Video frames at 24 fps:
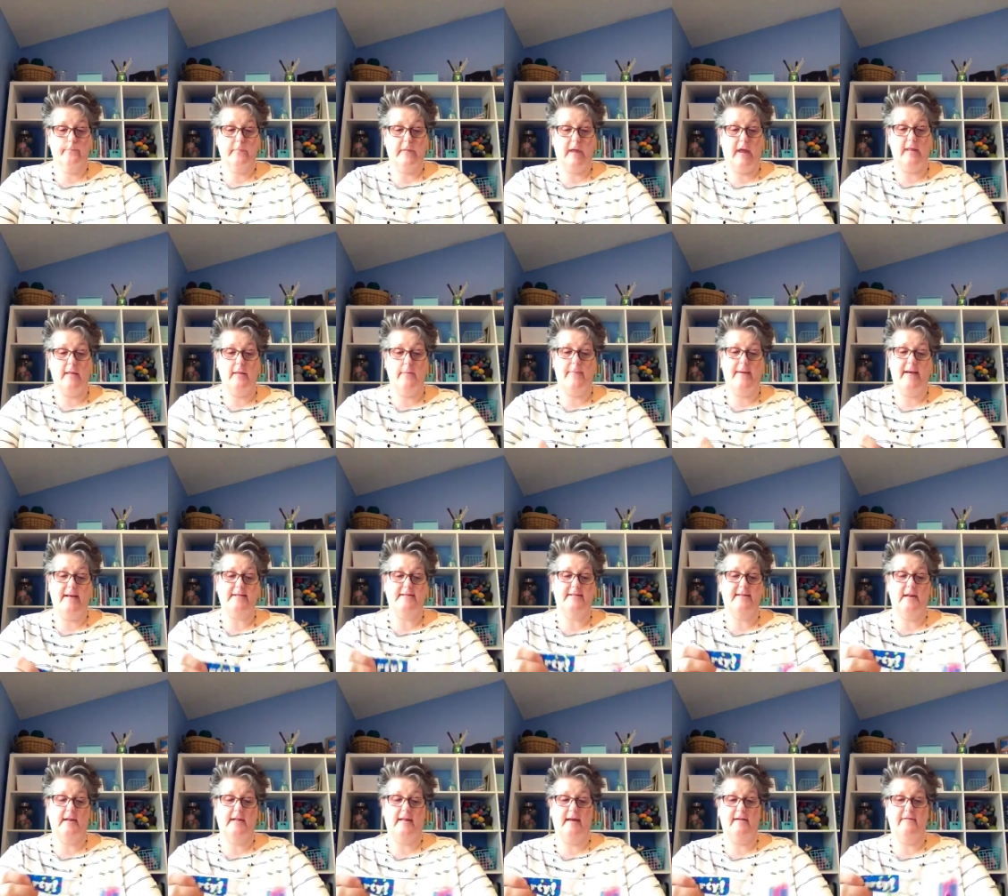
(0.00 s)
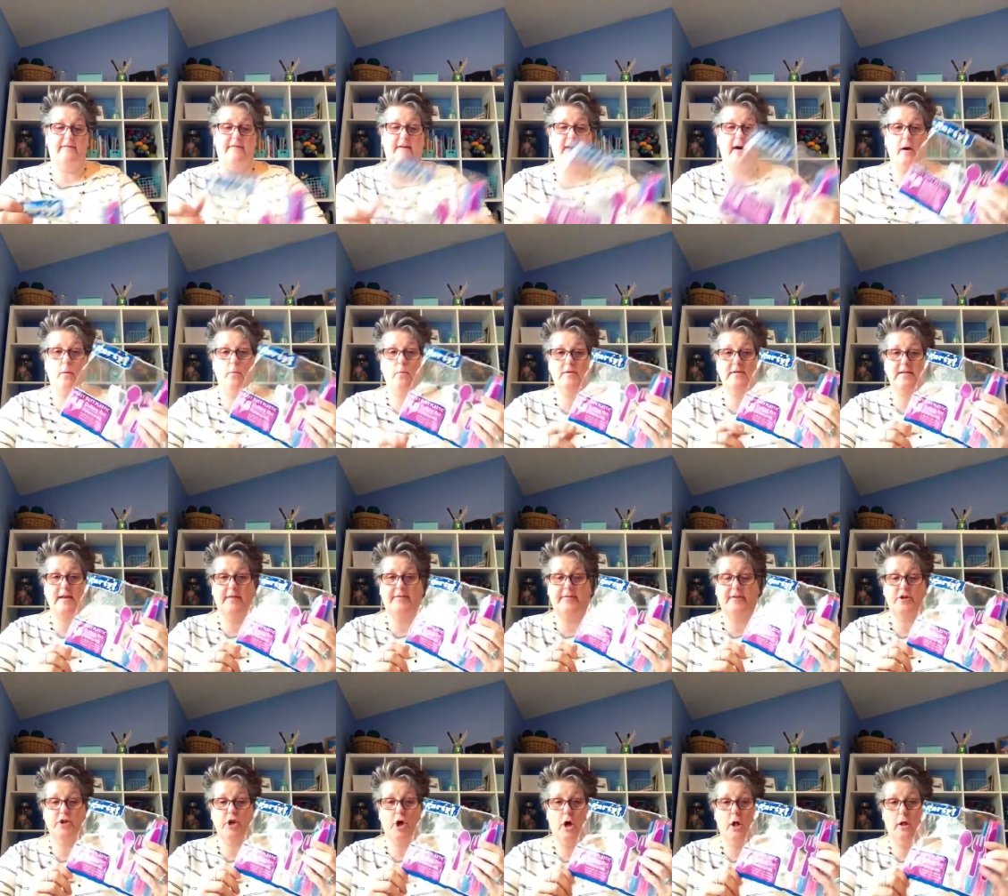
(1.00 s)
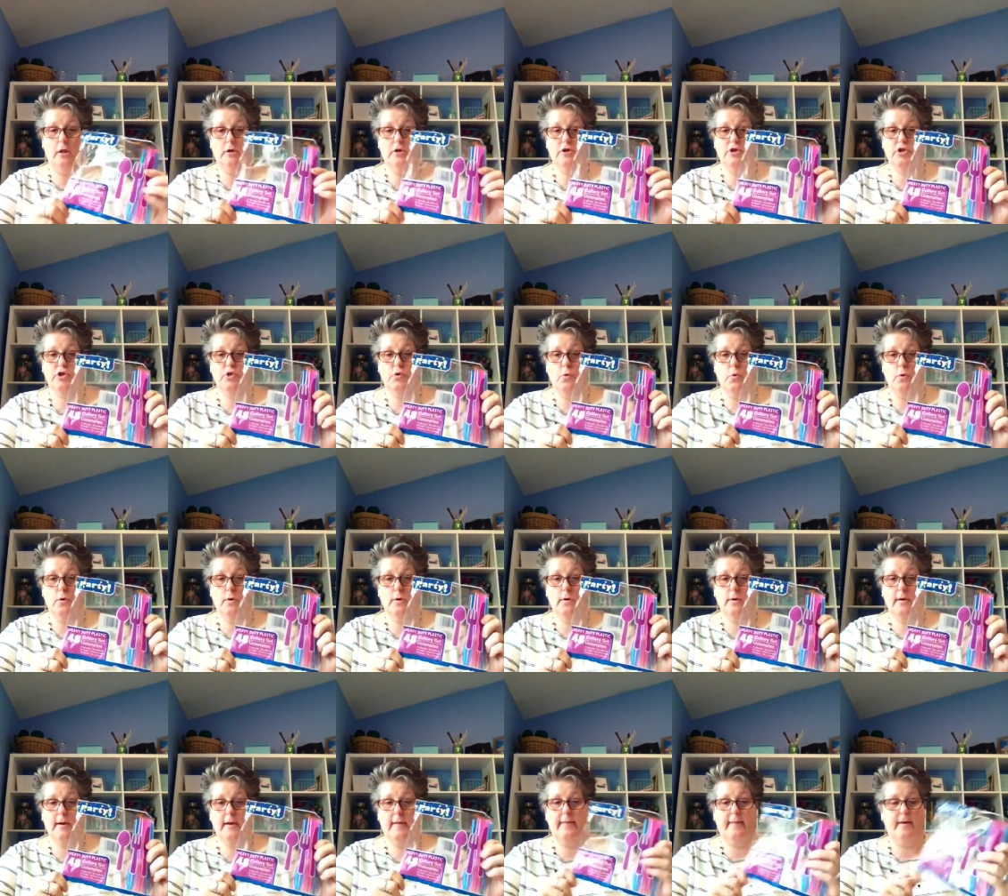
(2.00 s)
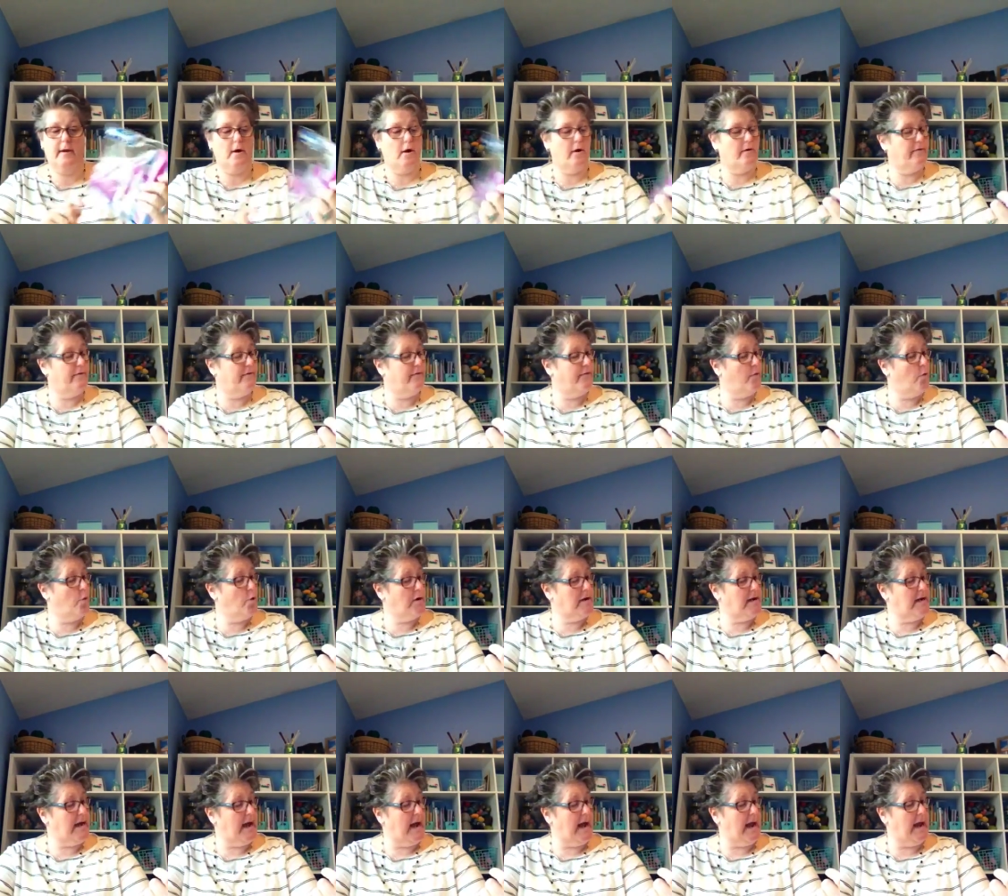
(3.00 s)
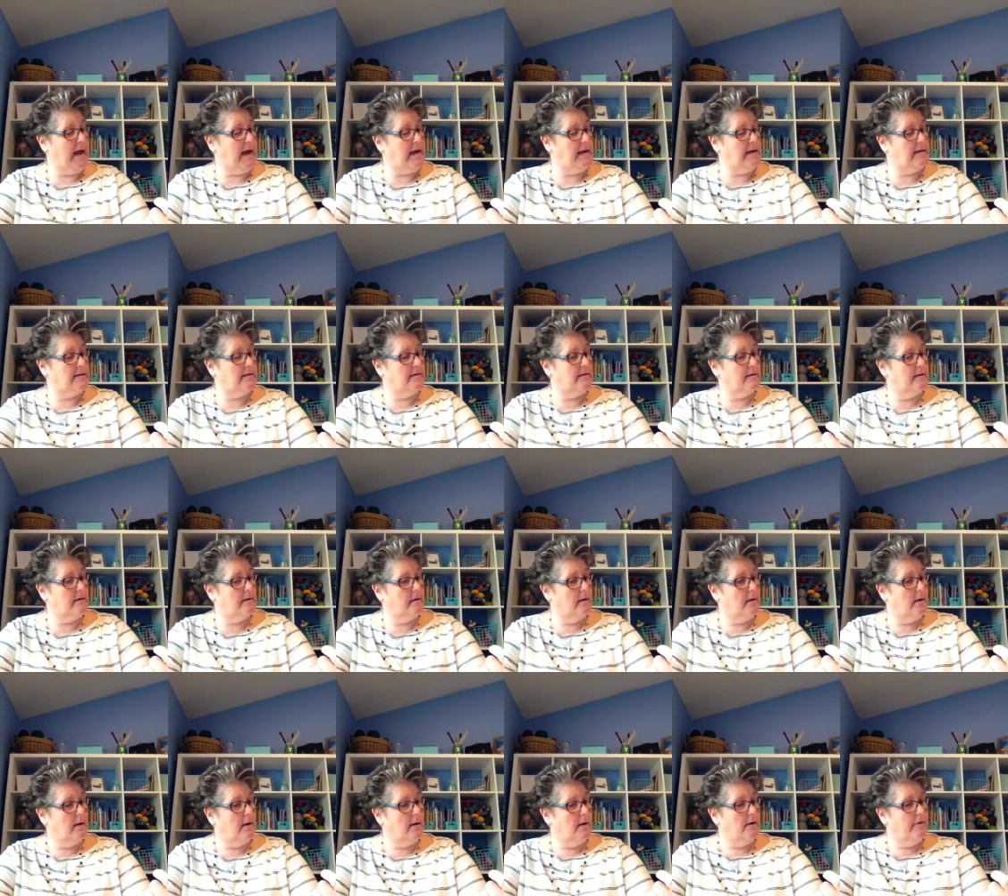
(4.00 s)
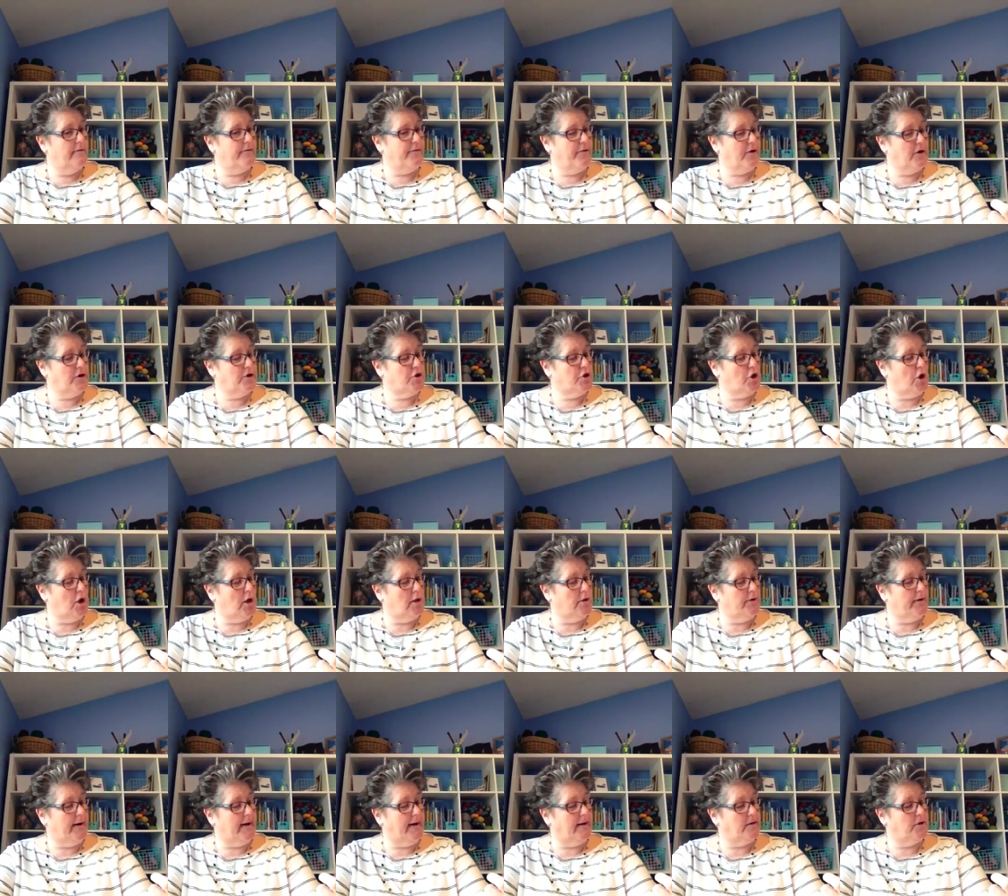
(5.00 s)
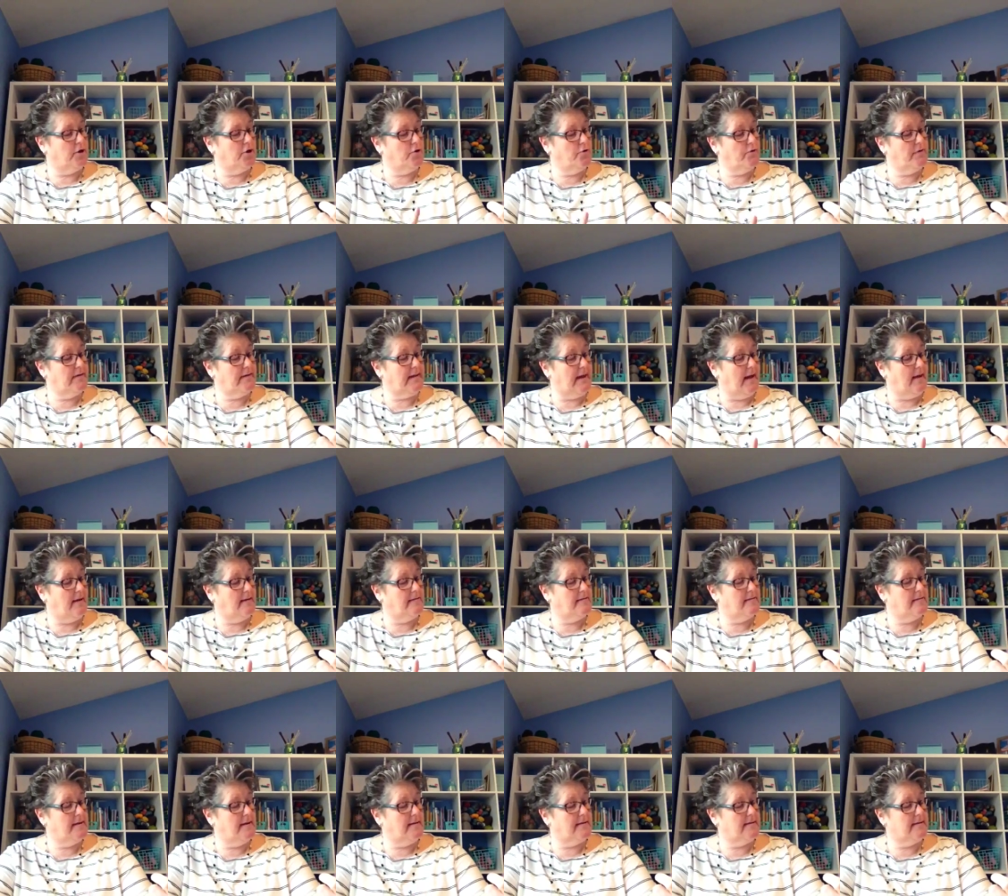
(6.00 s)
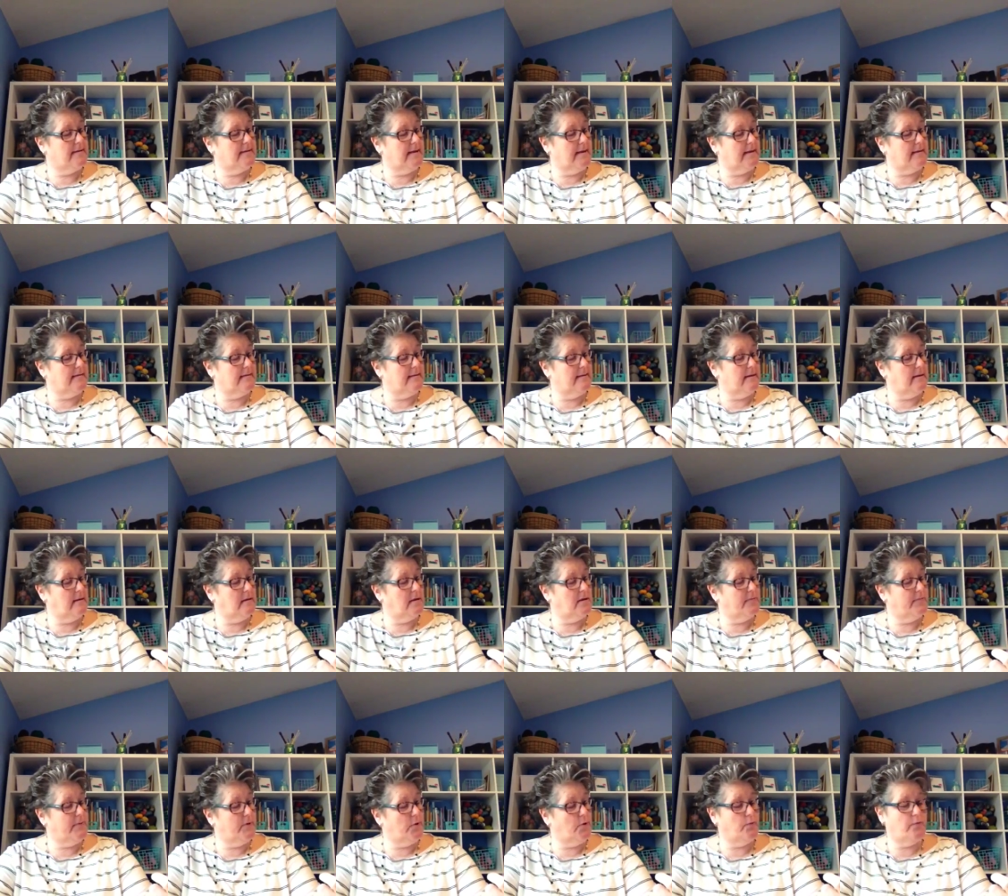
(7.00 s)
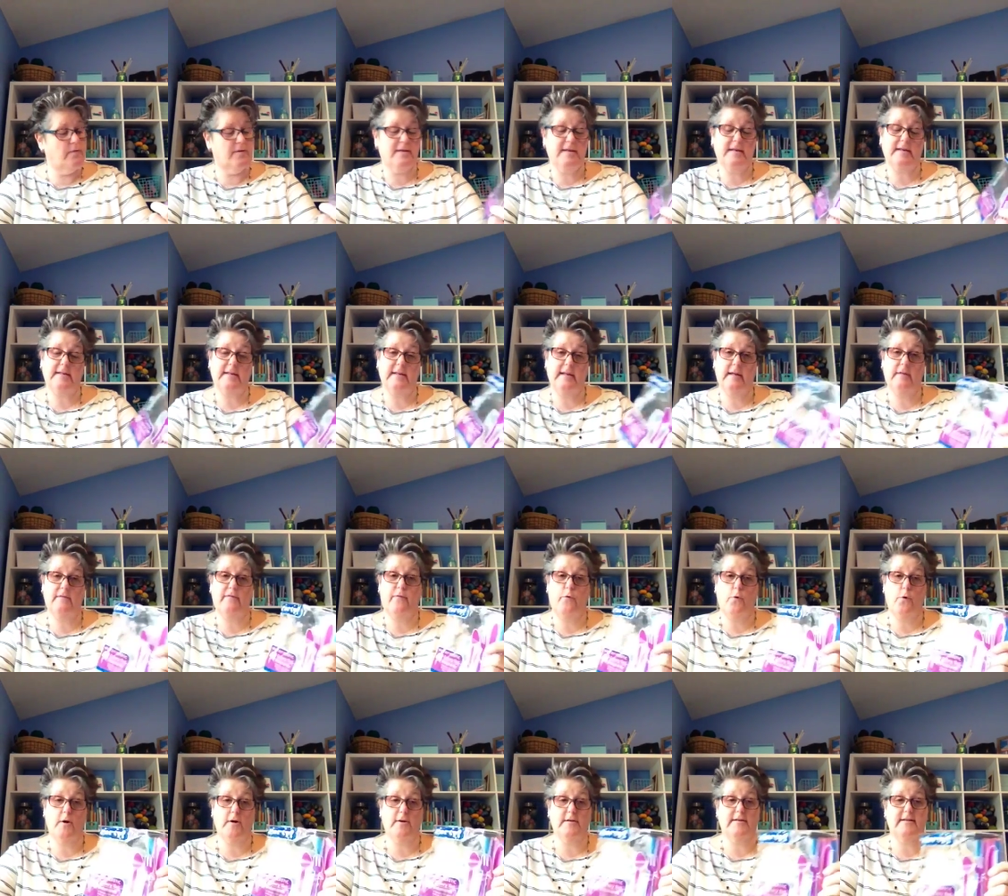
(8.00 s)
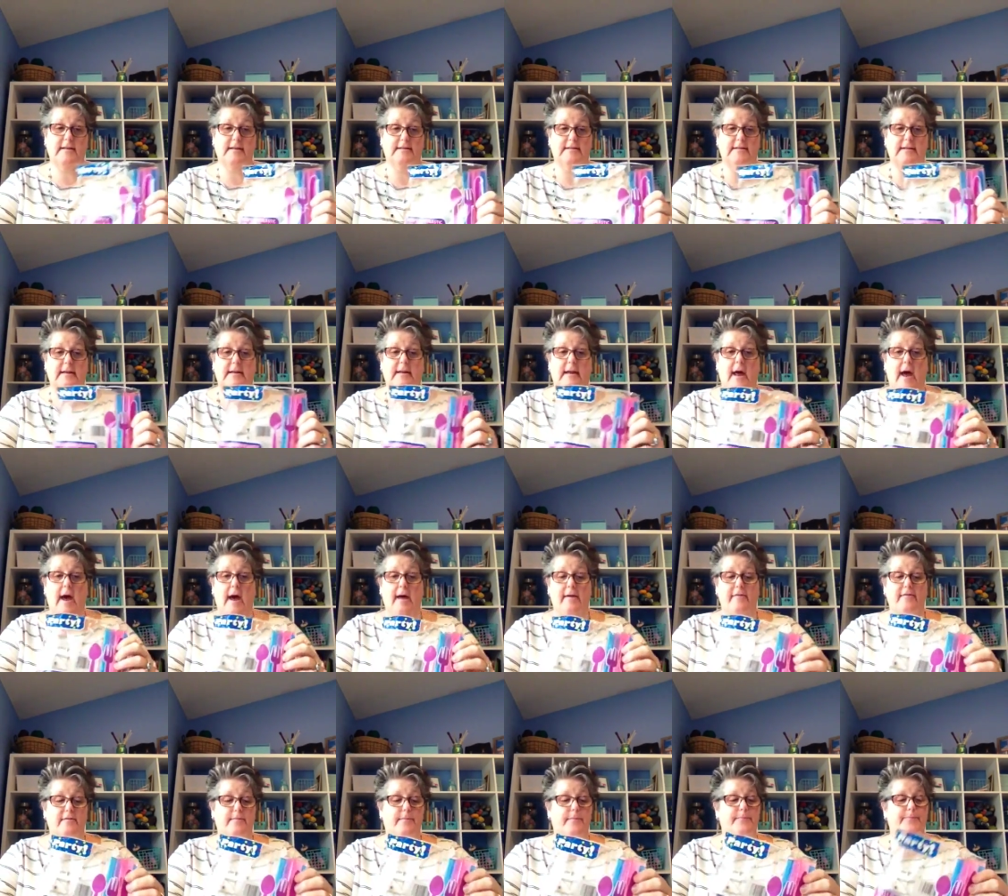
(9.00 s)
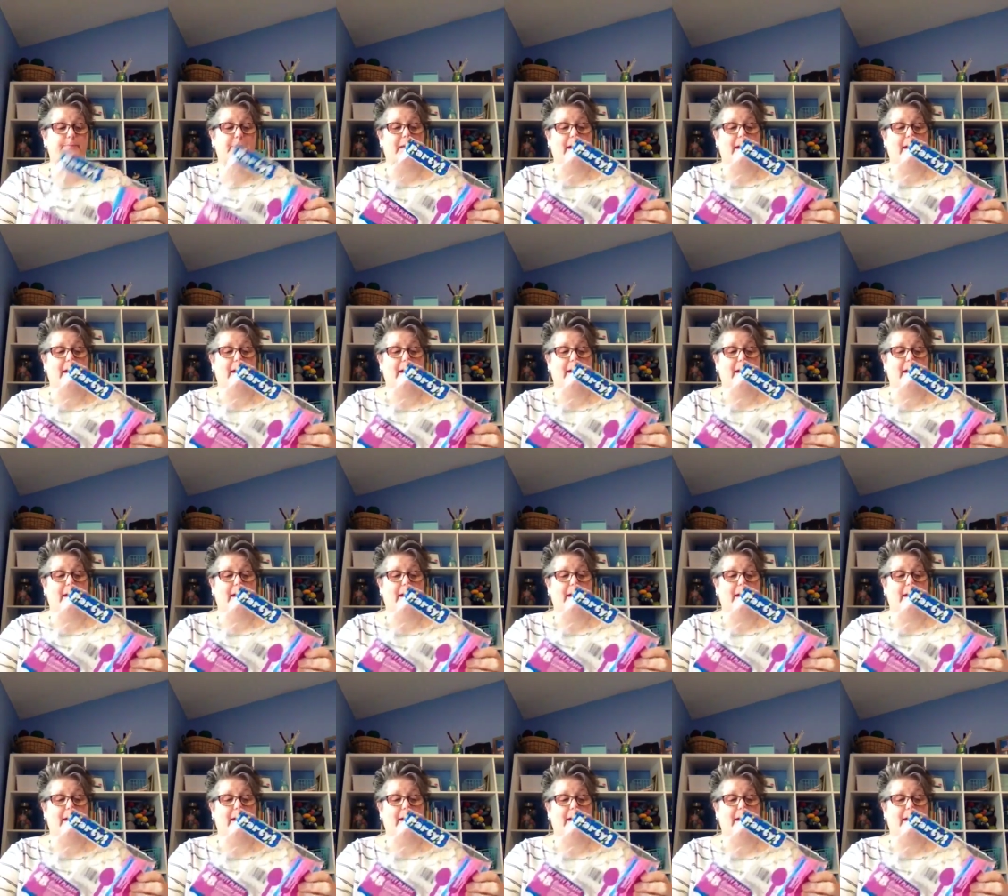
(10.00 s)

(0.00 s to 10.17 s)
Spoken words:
the best deal I found was at the dollar store, and they are 48 for $1. I got 2 sets. It's 16 spoons, 16 forks, 16 knives.